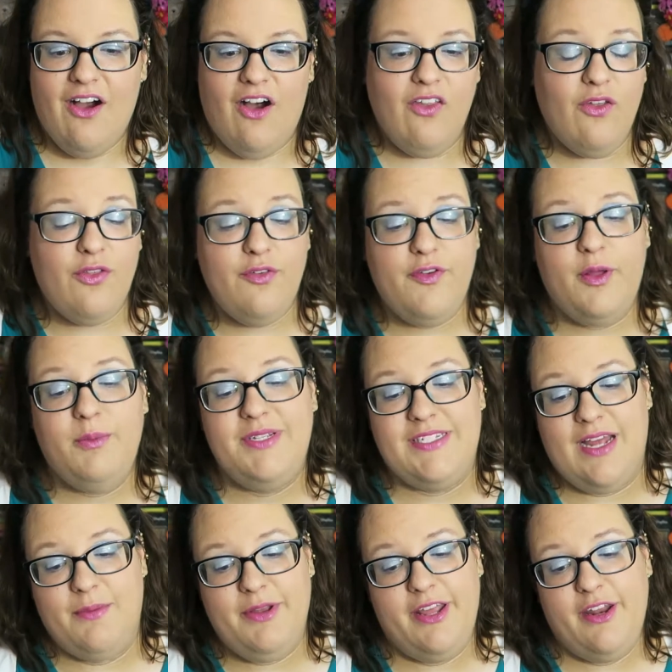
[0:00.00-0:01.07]
Although the film
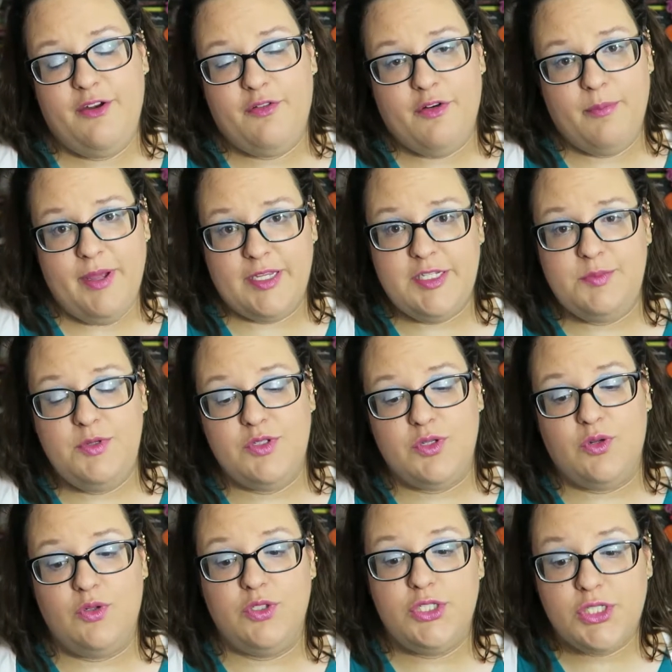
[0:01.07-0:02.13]
was nominated for Best
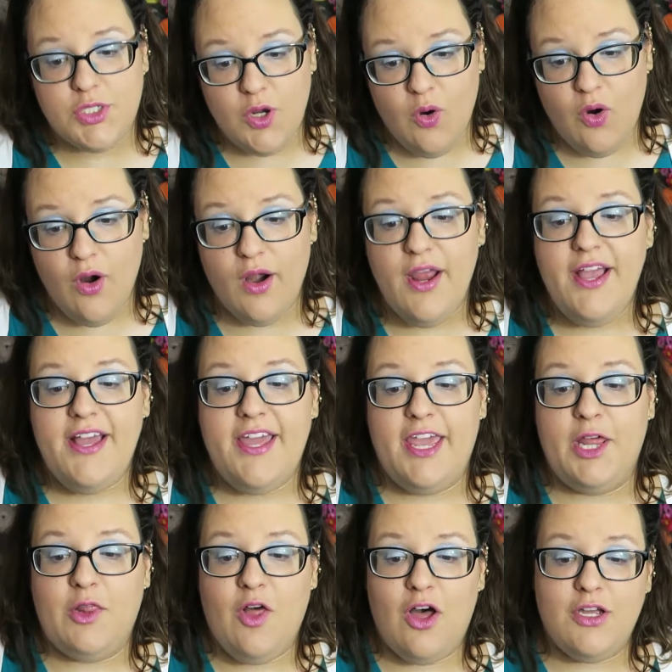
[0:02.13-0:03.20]
Musical Score,
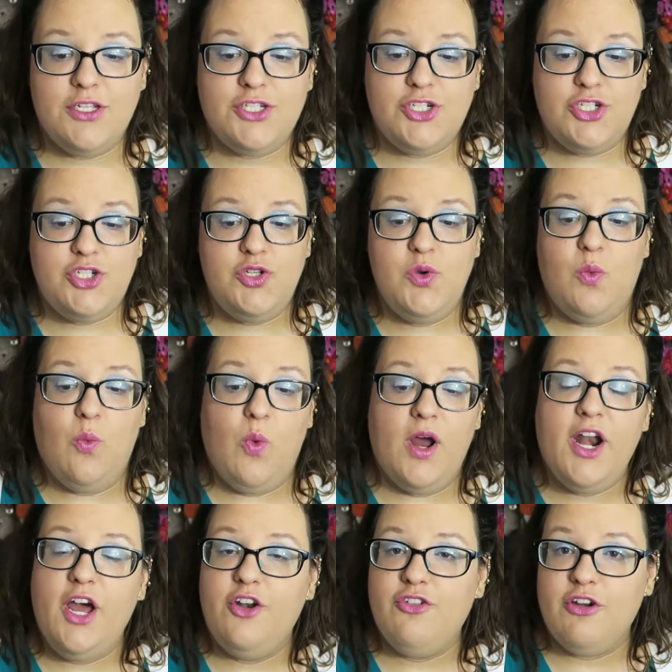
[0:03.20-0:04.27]
it lost to
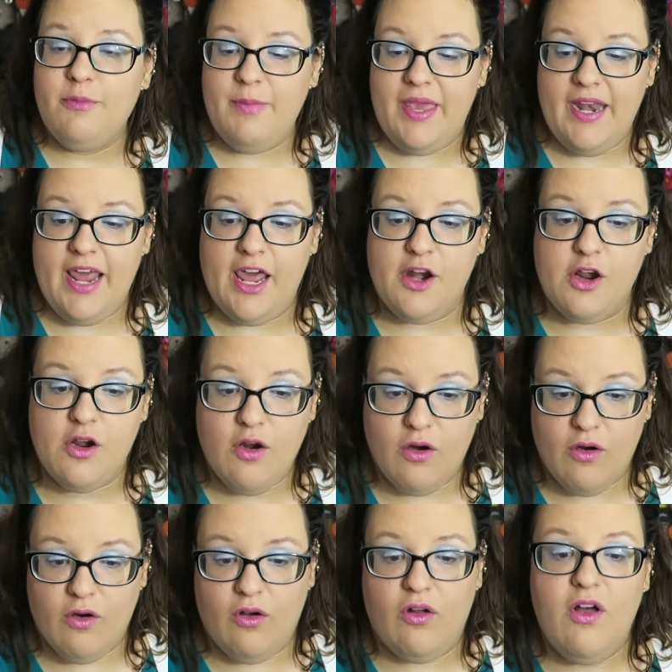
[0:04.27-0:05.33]
100 Men and a
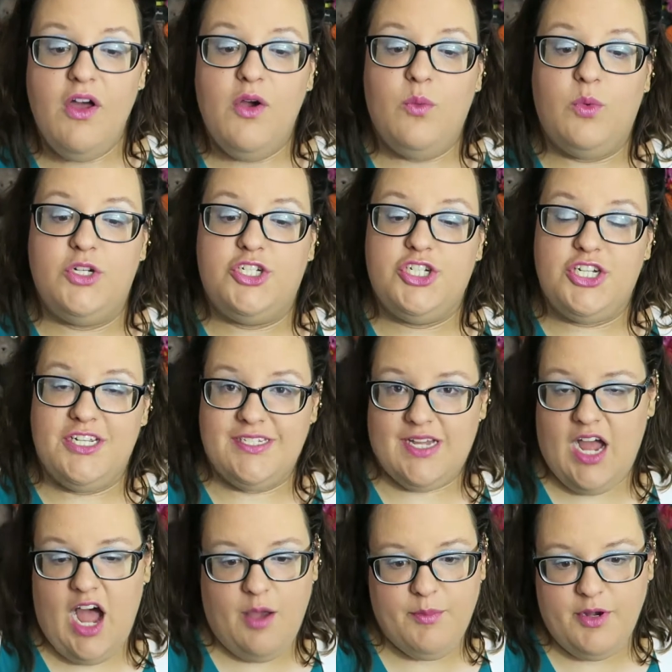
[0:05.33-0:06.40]
Girl, which is a
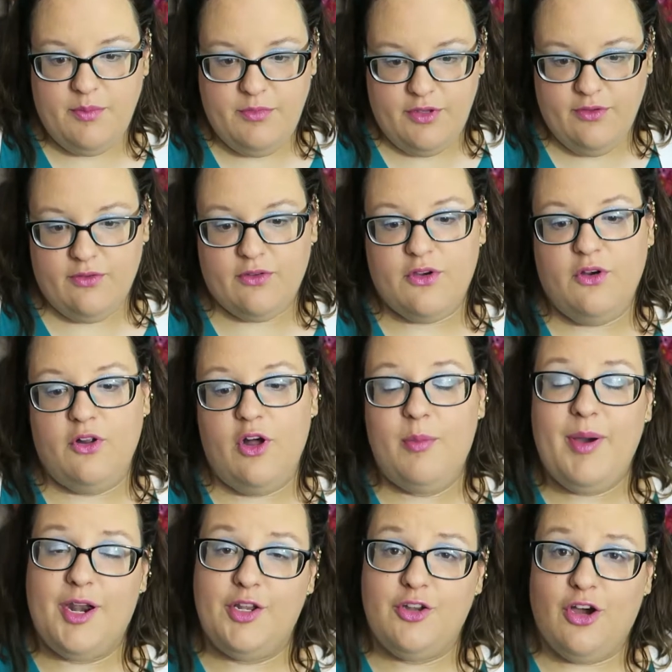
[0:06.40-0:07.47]
comedy musical
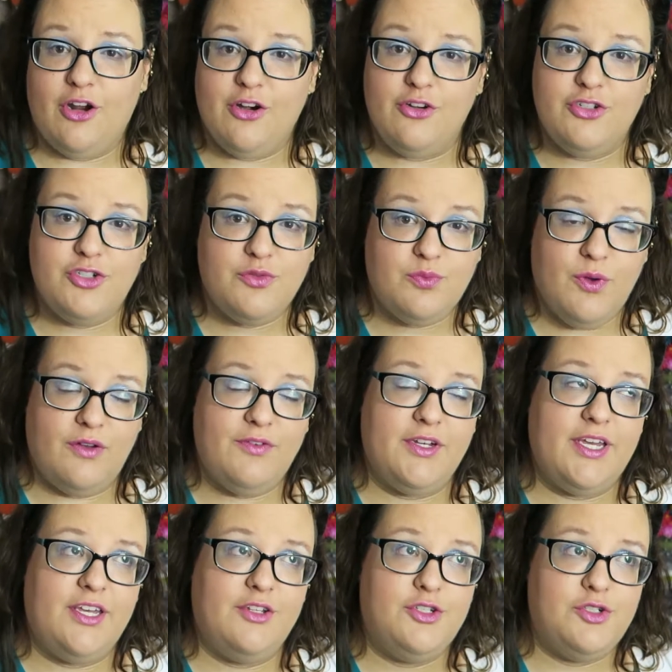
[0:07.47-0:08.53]
about a daughter of
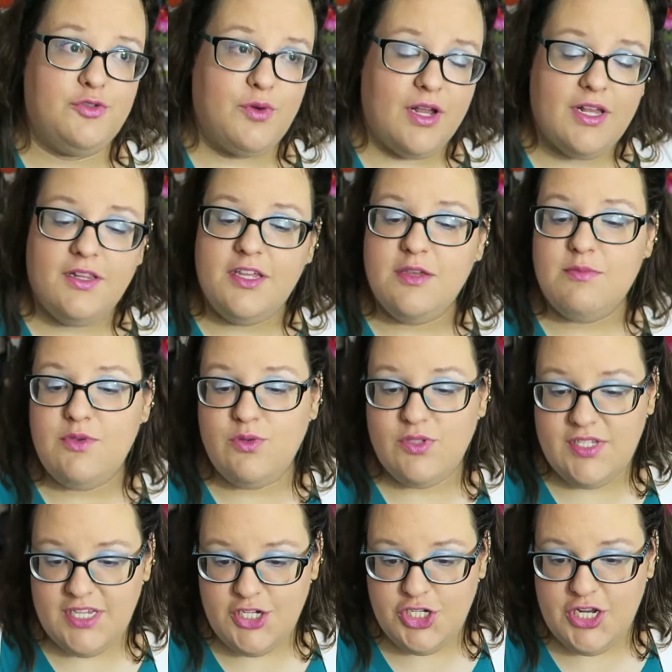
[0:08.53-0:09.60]
a struggling
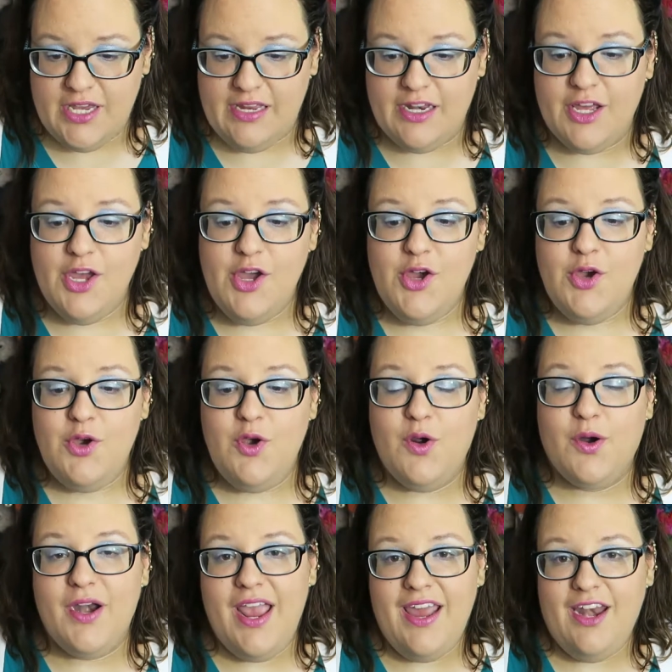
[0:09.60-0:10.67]
musician who
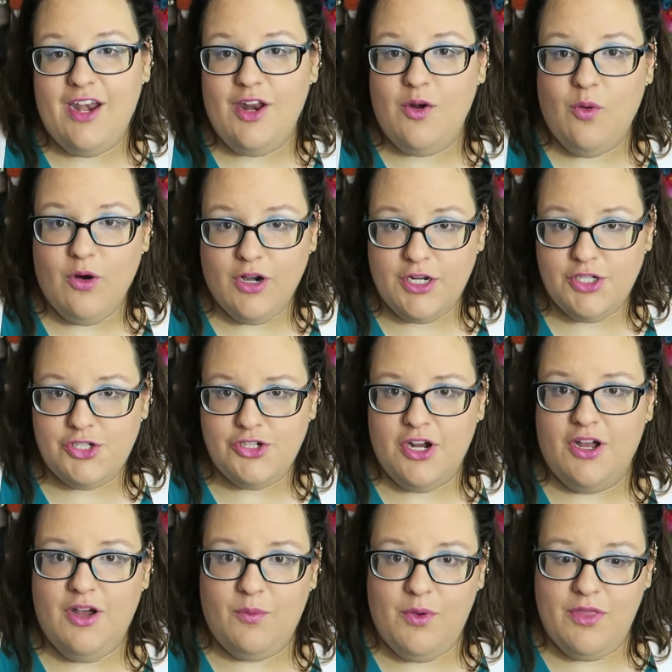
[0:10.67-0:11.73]
created an
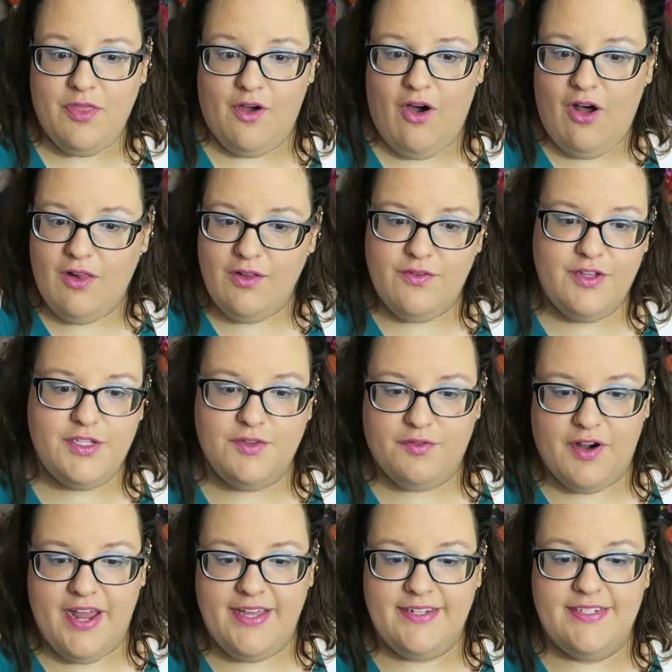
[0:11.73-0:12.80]
orchestra with all of his
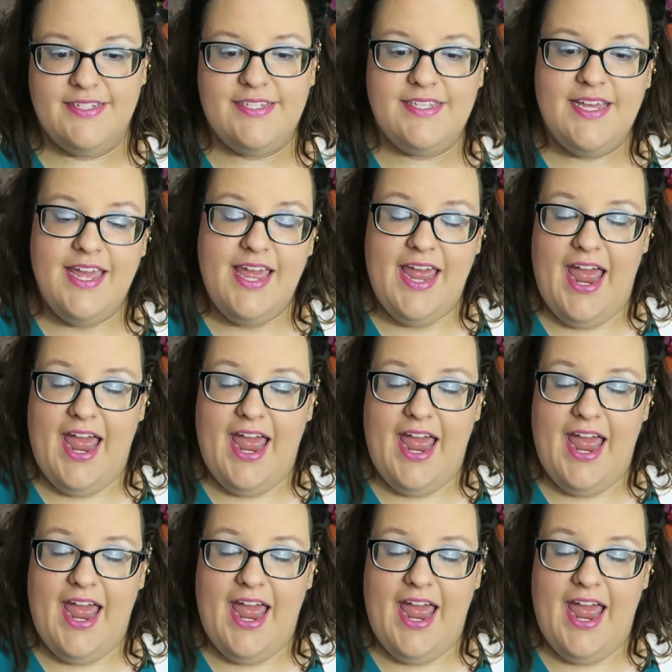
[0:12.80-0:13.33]
friends.